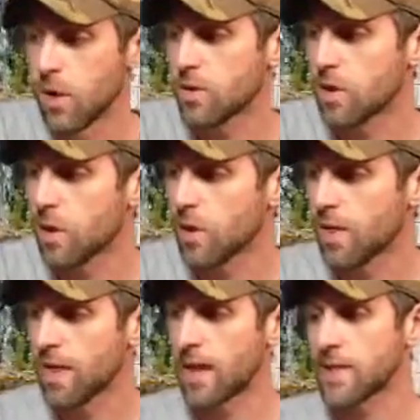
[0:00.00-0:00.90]
So
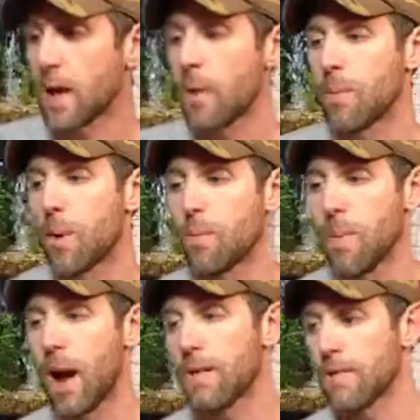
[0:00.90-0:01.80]
that's how I put
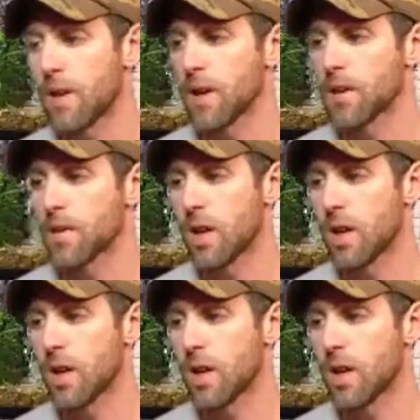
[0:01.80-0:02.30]
my fish,